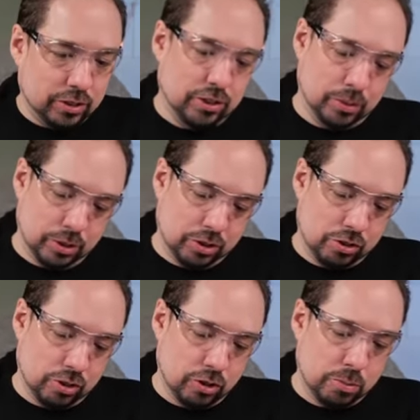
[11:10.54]
Let's see where the
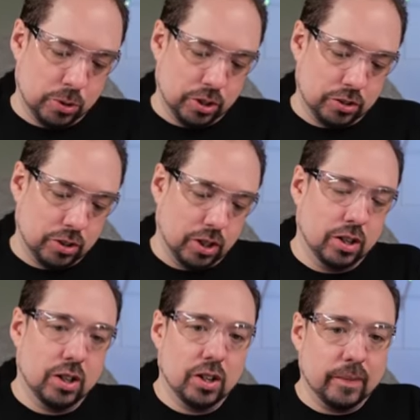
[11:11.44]
charge port is. Okay,
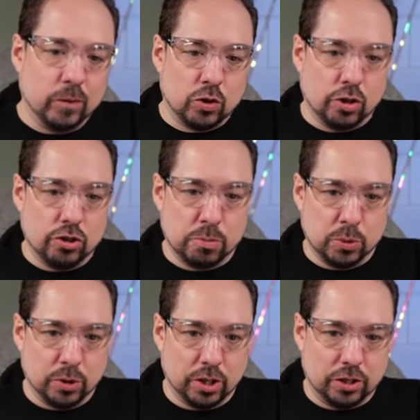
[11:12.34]
charge
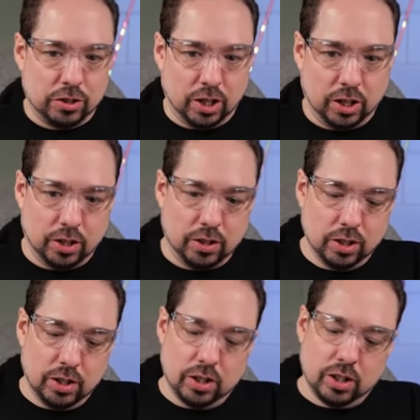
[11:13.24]
port is here.
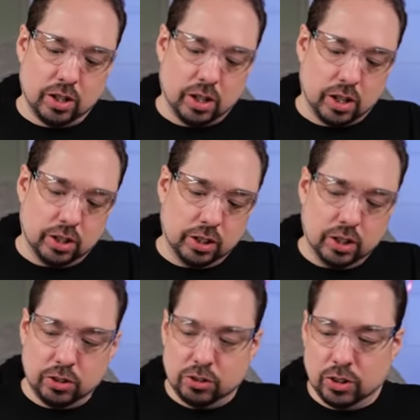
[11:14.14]
I
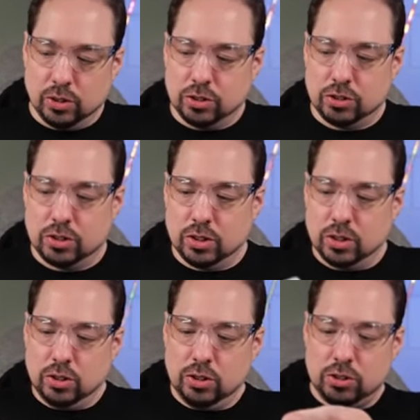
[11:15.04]
think you still...
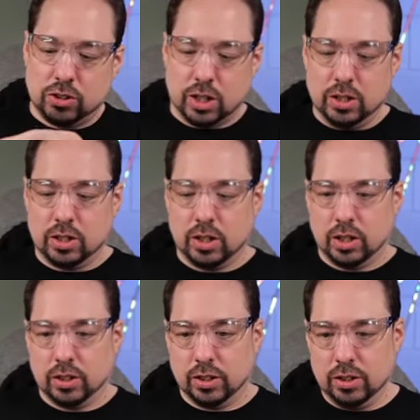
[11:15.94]
Do you stand it like
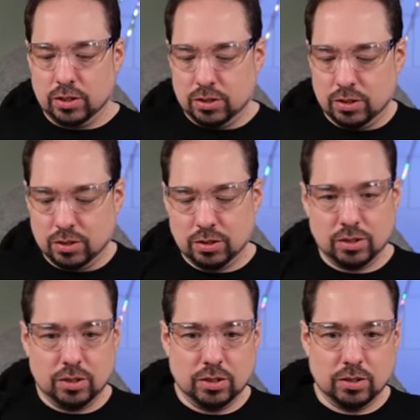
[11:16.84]
this?
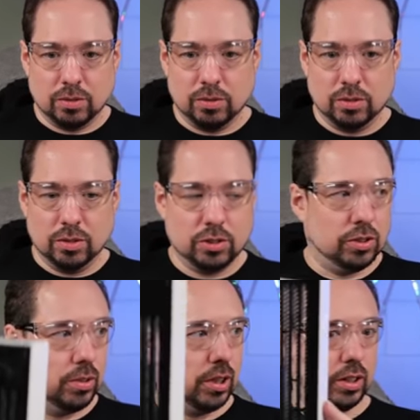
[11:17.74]
I don't know.
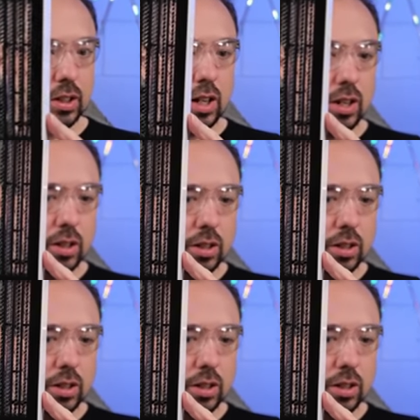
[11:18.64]
So like that?